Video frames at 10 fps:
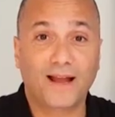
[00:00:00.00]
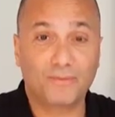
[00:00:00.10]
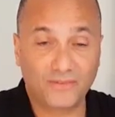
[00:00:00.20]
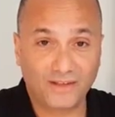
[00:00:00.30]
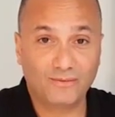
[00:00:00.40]

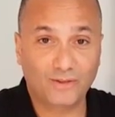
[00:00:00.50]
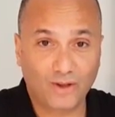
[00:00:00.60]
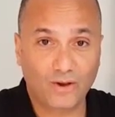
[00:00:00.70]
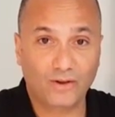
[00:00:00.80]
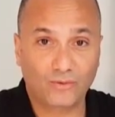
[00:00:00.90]
I'm Stephen
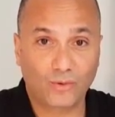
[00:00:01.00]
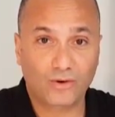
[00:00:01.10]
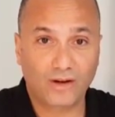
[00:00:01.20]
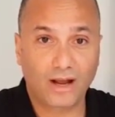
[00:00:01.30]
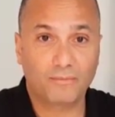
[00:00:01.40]

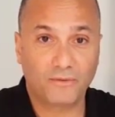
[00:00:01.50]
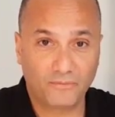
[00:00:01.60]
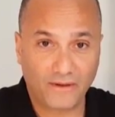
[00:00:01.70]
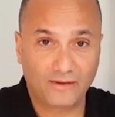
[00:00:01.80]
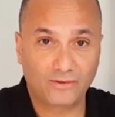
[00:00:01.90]
Koenigswarter. I'm the
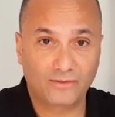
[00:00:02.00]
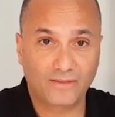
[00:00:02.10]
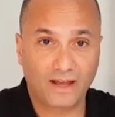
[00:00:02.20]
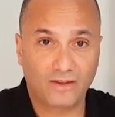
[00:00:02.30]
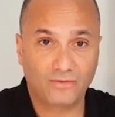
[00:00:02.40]
founder of
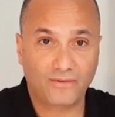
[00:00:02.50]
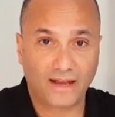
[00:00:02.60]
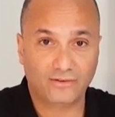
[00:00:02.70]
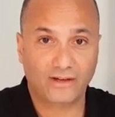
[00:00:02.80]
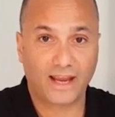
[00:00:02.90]
The Health
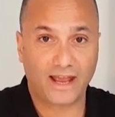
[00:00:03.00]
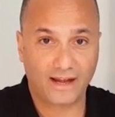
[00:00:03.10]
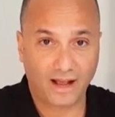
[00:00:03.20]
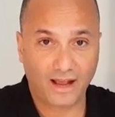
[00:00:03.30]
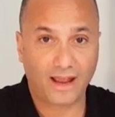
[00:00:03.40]
Factory
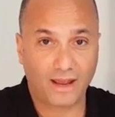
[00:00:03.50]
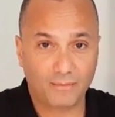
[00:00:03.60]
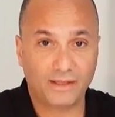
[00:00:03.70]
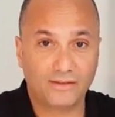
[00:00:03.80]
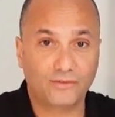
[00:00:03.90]
and I
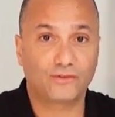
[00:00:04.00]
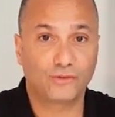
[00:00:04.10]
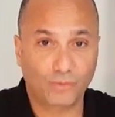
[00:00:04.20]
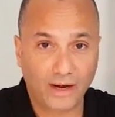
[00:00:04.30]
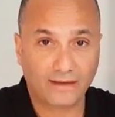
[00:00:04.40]
am its
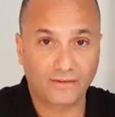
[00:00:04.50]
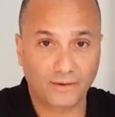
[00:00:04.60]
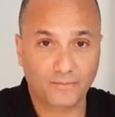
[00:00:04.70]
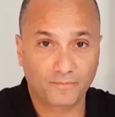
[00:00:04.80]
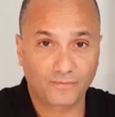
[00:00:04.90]

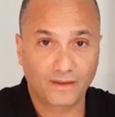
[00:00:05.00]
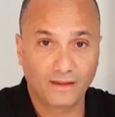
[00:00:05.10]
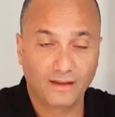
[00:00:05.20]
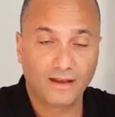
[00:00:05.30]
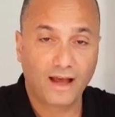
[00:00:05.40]
director.
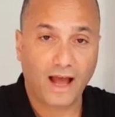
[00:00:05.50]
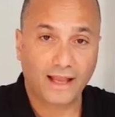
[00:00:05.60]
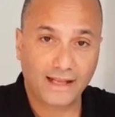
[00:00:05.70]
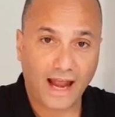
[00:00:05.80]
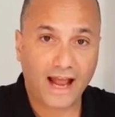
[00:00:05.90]

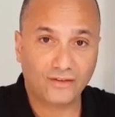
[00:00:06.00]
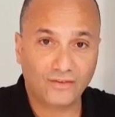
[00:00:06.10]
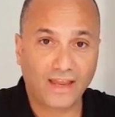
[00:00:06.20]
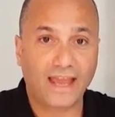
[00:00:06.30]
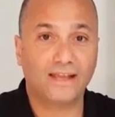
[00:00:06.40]
I get
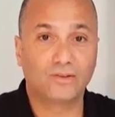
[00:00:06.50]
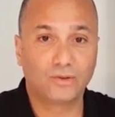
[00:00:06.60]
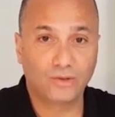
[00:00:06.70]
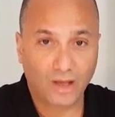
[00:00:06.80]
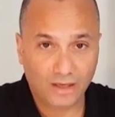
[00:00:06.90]
asked a
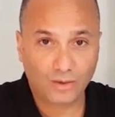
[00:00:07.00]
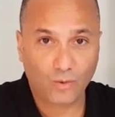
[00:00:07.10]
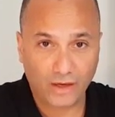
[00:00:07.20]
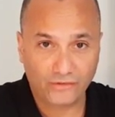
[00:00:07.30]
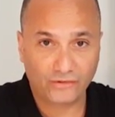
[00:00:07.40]
lot of
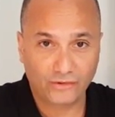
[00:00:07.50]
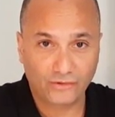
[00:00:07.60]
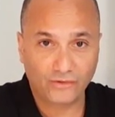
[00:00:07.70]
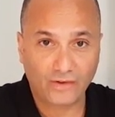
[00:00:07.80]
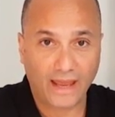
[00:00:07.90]

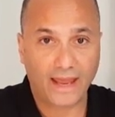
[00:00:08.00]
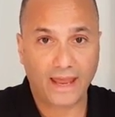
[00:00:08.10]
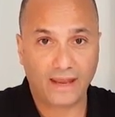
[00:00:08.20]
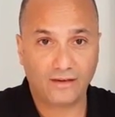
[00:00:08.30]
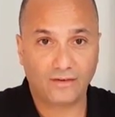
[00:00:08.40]
questions
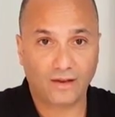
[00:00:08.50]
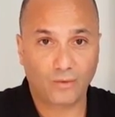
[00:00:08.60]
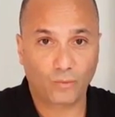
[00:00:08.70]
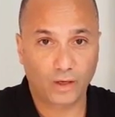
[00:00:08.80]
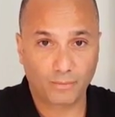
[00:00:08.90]
and
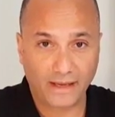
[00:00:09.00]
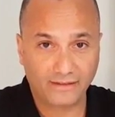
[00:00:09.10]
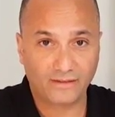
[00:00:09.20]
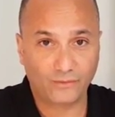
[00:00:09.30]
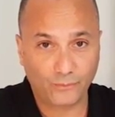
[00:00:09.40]
we're going to
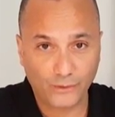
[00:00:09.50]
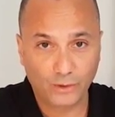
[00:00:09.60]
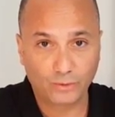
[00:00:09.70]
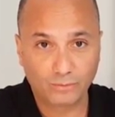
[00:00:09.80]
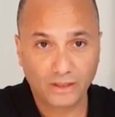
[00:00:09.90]
make this
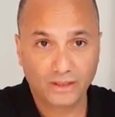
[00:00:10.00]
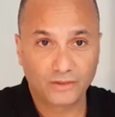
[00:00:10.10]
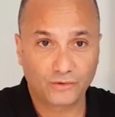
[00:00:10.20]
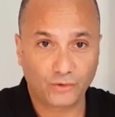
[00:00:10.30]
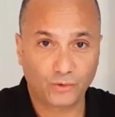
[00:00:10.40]
film
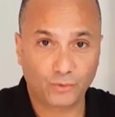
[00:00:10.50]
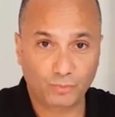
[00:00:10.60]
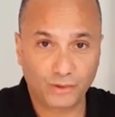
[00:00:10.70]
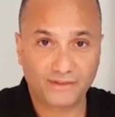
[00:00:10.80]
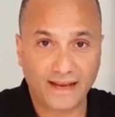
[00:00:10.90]
to
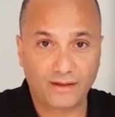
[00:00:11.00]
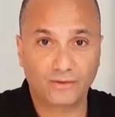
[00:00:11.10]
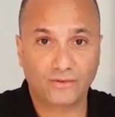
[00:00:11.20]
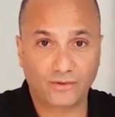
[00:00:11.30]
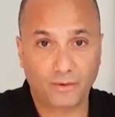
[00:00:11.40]
put
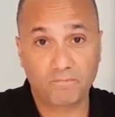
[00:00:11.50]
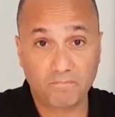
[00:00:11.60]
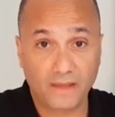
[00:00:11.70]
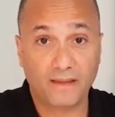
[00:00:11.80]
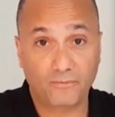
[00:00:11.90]
down some
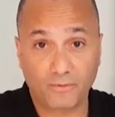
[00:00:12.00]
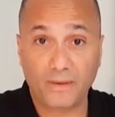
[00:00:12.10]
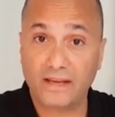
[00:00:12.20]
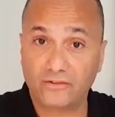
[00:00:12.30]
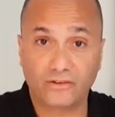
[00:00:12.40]

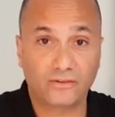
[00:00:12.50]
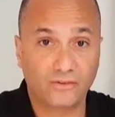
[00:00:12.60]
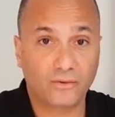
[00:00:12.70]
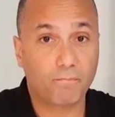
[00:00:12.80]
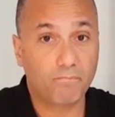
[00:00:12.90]
information,
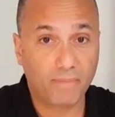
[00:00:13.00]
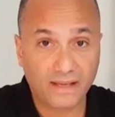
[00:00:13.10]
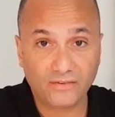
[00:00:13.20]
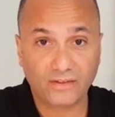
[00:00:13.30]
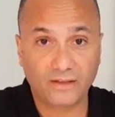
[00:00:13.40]
some
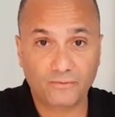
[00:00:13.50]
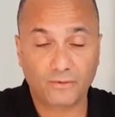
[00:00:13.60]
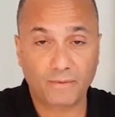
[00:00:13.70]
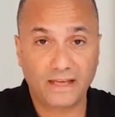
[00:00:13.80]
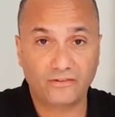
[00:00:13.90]
basic
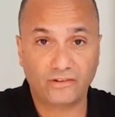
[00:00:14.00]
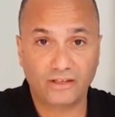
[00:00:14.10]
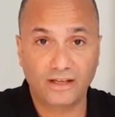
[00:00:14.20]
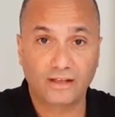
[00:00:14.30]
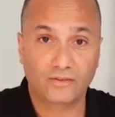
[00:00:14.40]

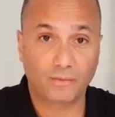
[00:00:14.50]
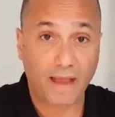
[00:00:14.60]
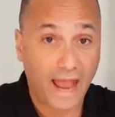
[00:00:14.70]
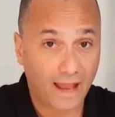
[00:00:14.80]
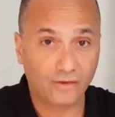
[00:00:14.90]
information,
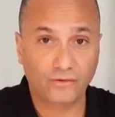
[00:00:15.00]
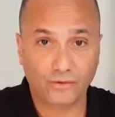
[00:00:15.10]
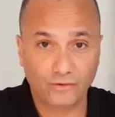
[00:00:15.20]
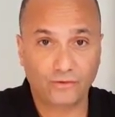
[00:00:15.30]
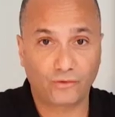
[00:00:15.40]
some
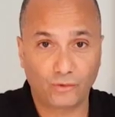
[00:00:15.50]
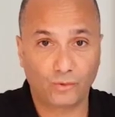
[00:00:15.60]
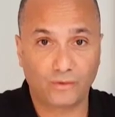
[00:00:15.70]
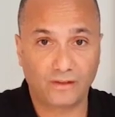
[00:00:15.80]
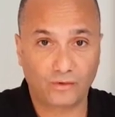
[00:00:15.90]
answers
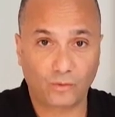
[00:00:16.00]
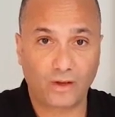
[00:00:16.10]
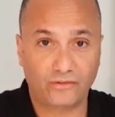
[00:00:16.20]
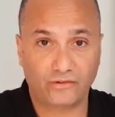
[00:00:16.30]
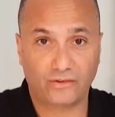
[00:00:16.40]
to these
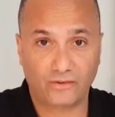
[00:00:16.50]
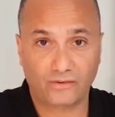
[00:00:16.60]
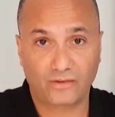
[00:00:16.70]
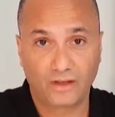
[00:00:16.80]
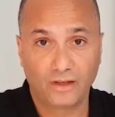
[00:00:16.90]

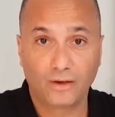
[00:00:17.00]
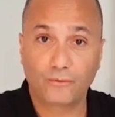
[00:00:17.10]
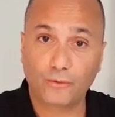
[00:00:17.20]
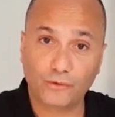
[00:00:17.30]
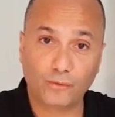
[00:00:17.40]
questions.
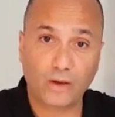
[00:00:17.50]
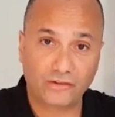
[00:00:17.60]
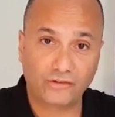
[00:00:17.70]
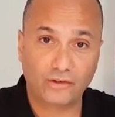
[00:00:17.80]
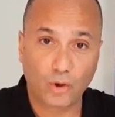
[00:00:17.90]
First
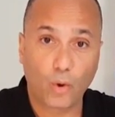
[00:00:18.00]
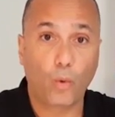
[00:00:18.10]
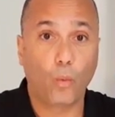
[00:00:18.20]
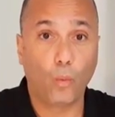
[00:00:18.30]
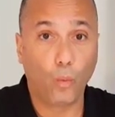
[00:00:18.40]
question,
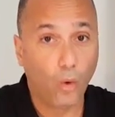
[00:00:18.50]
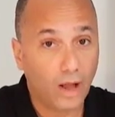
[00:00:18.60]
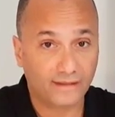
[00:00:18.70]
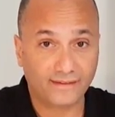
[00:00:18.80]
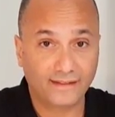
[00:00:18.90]

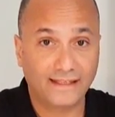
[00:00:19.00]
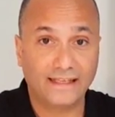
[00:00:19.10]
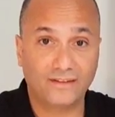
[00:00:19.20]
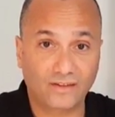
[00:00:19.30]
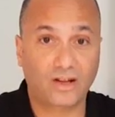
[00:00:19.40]
what
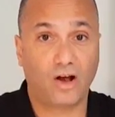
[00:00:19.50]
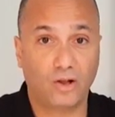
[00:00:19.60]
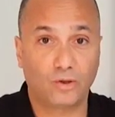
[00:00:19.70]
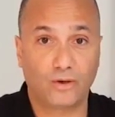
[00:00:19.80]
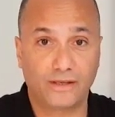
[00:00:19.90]
is a
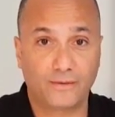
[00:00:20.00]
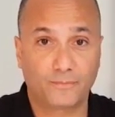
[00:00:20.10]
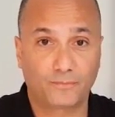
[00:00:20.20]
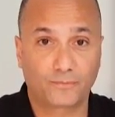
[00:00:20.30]
colloid?